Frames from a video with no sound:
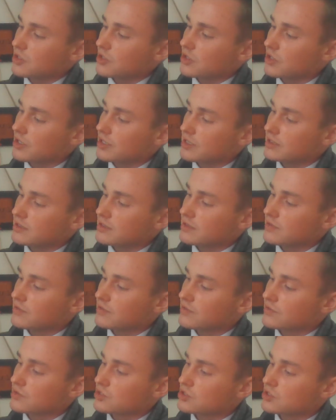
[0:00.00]
occurring,
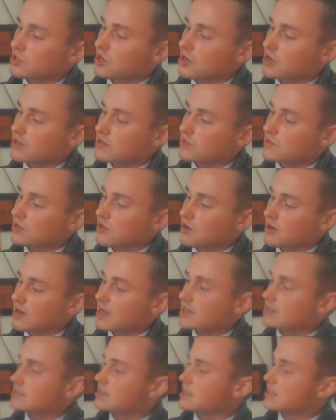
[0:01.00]
starting with our
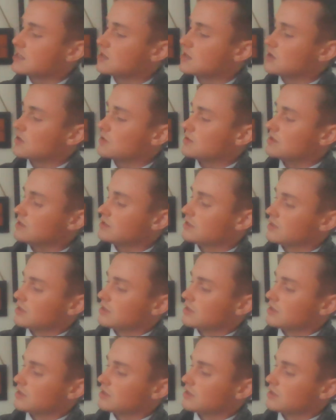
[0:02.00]
SA node,